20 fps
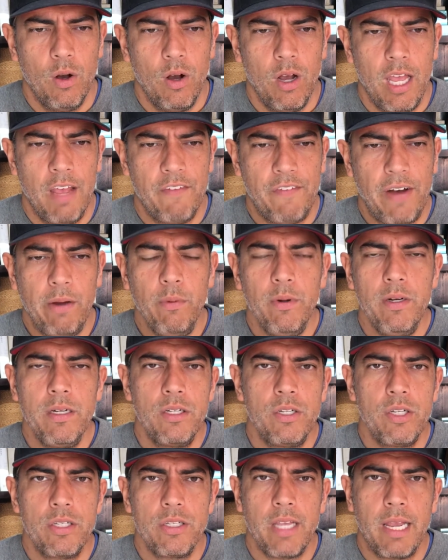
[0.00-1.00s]
if I were to
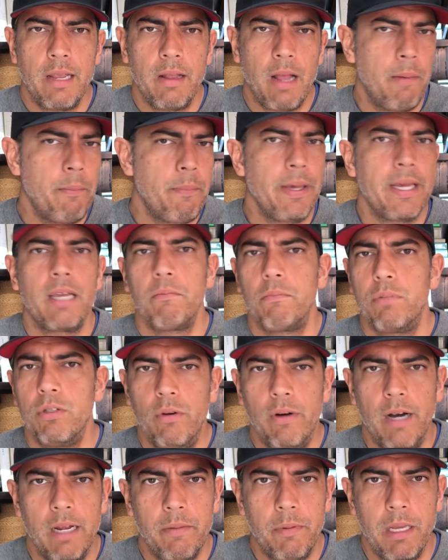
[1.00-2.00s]
just say I'm picking
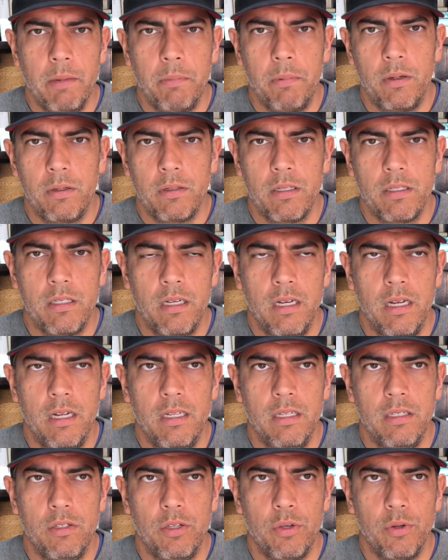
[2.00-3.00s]
blue-eyed people
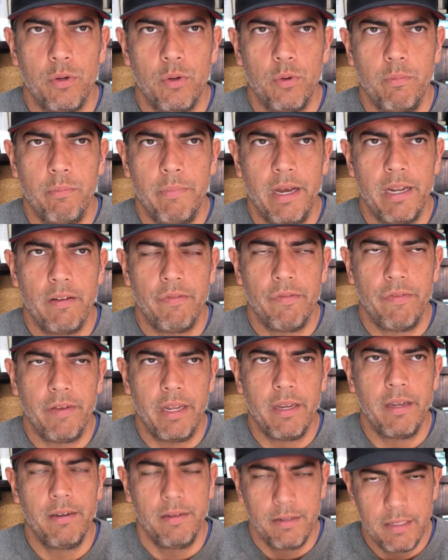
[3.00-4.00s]
to
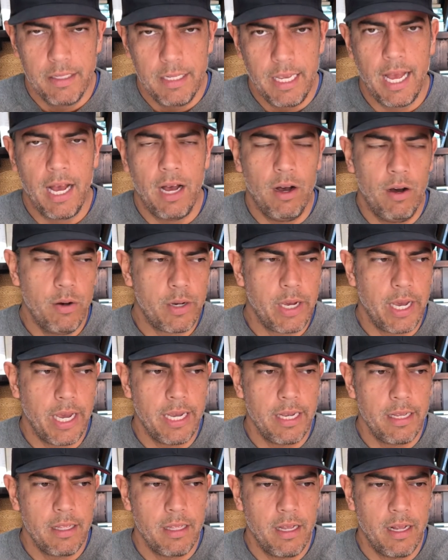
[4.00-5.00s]
benefit, yeah,
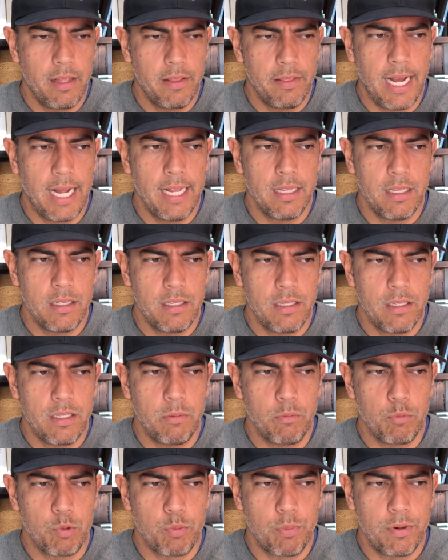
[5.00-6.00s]
okay, that
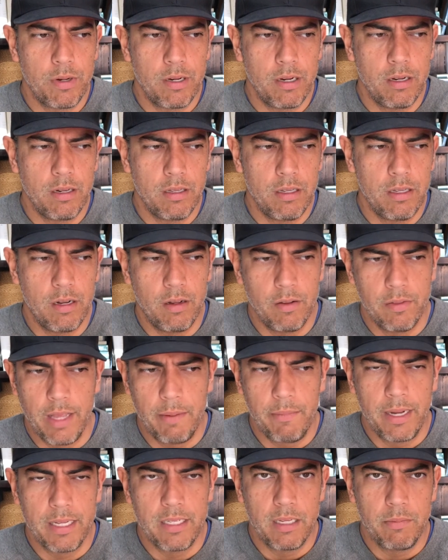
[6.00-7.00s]
seems pretty,
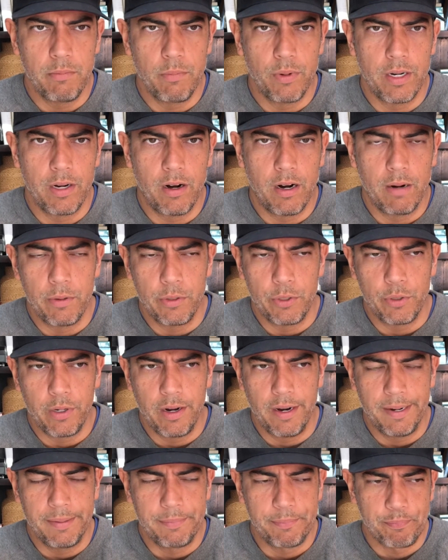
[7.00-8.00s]
that might seem pretty
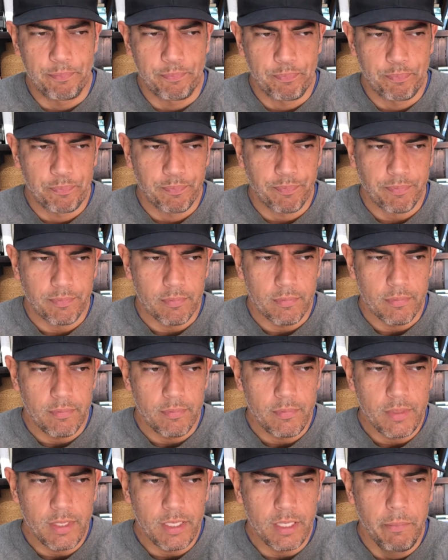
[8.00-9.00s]
arbitrary.
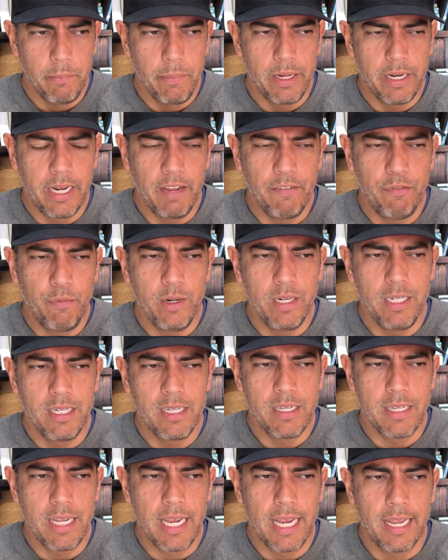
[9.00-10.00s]
But if we're going to
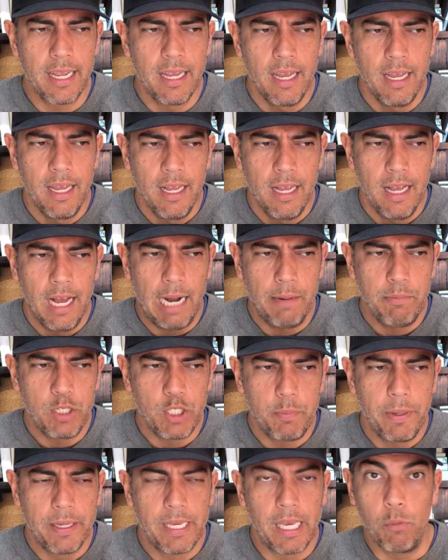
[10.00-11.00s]
say I'm
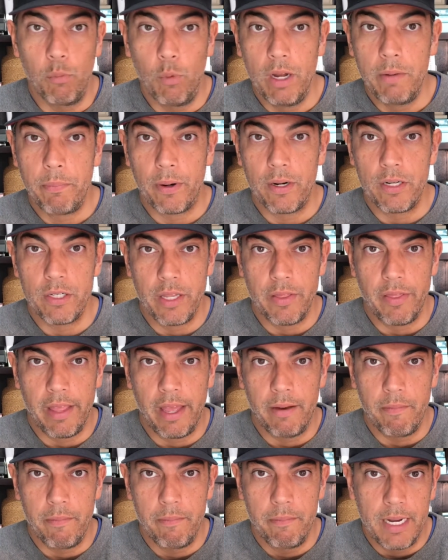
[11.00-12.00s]
just picking one person,
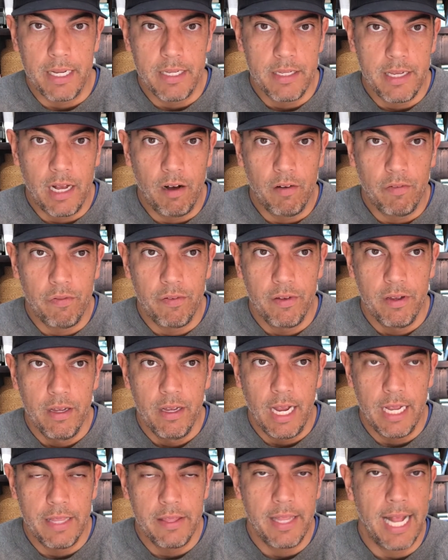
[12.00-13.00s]
then myself,
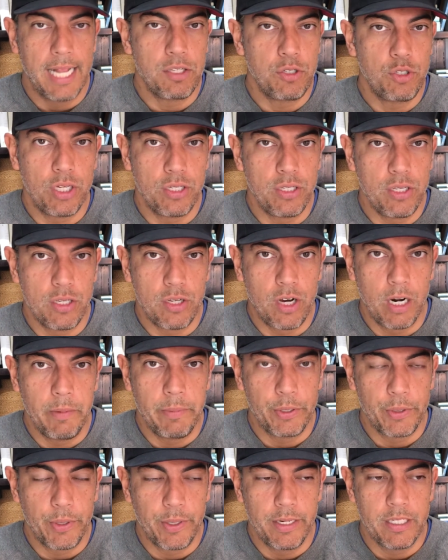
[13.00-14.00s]
and that's just as
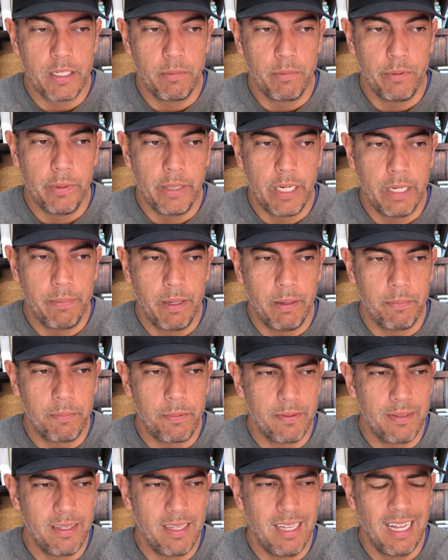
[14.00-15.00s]
arbitrary as the blue-eyed
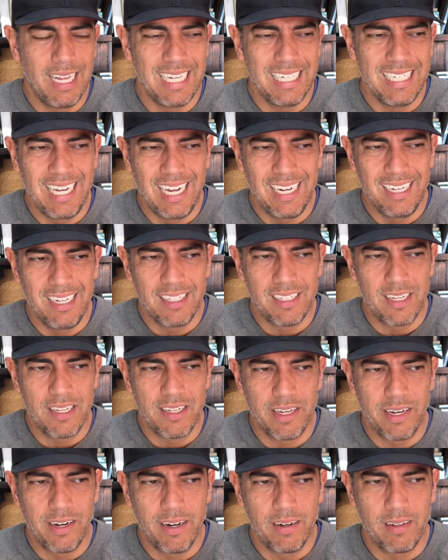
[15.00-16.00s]
people, not
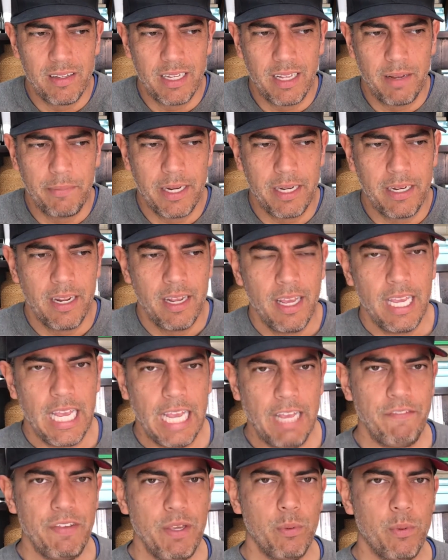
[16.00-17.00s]
necessarily. I mean,
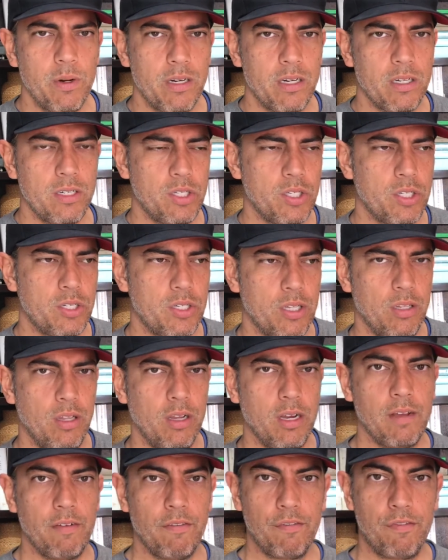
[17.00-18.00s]
if you were to just
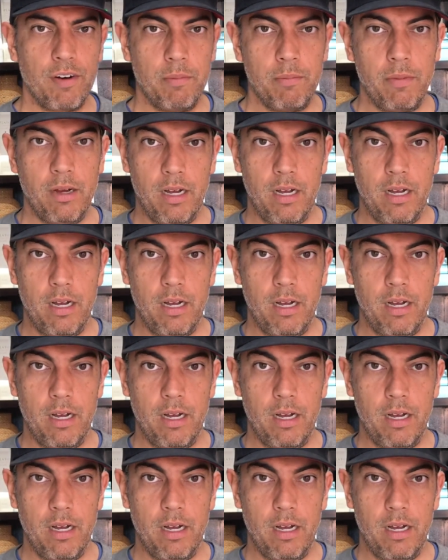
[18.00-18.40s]
look from